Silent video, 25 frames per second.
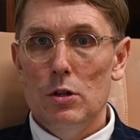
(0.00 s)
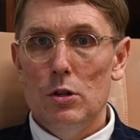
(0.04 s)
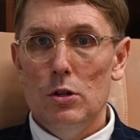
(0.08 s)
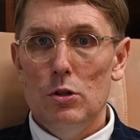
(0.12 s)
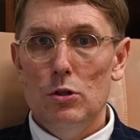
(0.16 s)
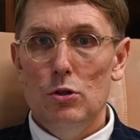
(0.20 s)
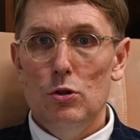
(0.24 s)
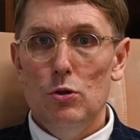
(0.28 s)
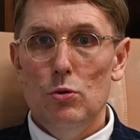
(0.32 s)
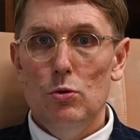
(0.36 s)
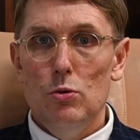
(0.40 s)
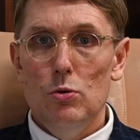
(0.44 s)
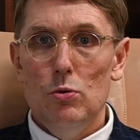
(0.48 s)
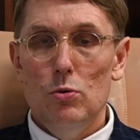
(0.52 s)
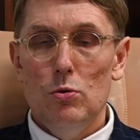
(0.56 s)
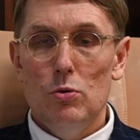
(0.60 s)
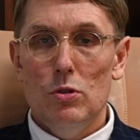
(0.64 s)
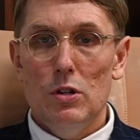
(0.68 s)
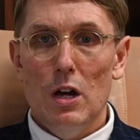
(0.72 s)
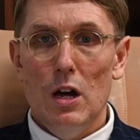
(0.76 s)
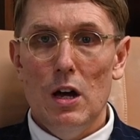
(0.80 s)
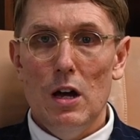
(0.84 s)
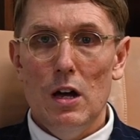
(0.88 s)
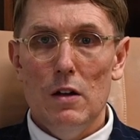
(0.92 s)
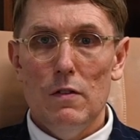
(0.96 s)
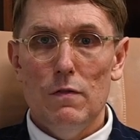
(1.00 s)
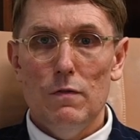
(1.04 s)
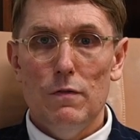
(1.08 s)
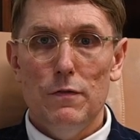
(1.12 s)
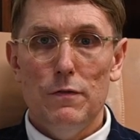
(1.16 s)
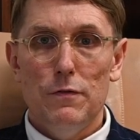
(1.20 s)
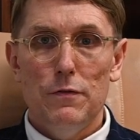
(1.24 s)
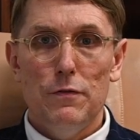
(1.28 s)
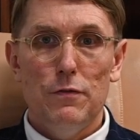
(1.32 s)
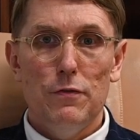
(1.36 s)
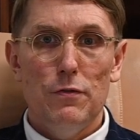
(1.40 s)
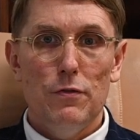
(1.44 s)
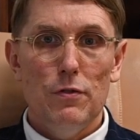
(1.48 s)
You can't
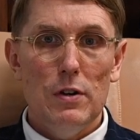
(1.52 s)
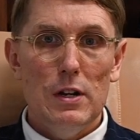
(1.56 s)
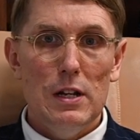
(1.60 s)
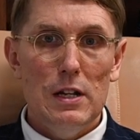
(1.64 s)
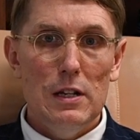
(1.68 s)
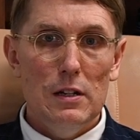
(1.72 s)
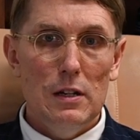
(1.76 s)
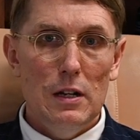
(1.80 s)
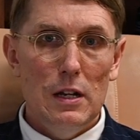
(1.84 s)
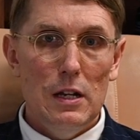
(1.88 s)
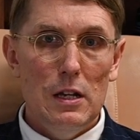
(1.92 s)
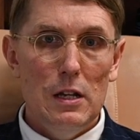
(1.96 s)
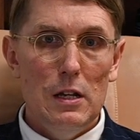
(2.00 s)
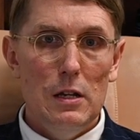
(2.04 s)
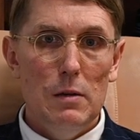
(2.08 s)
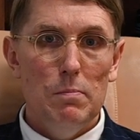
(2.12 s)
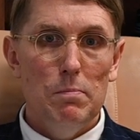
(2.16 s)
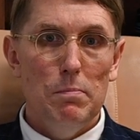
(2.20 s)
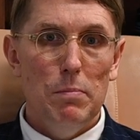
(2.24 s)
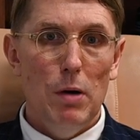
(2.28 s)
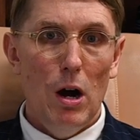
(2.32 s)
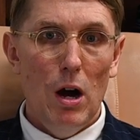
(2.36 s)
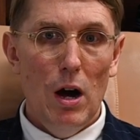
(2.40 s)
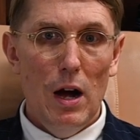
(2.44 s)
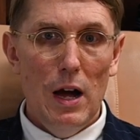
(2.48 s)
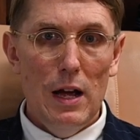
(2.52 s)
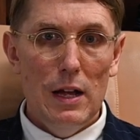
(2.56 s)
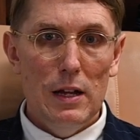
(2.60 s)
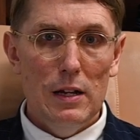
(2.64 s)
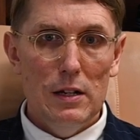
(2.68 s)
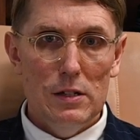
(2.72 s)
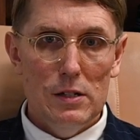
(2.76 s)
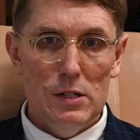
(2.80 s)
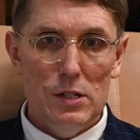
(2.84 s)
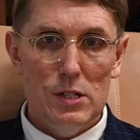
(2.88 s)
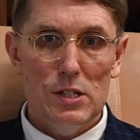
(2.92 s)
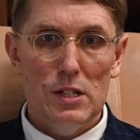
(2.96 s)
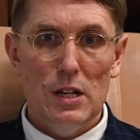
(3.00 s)
freely buy
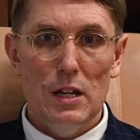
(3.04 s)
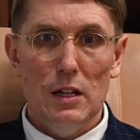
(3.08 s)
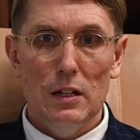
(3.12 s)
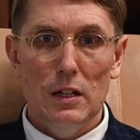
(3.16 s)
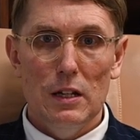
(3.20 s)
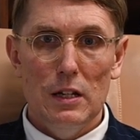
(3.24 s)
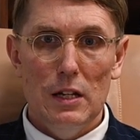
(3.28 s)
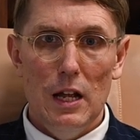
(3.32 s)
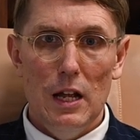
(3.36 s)
and sell in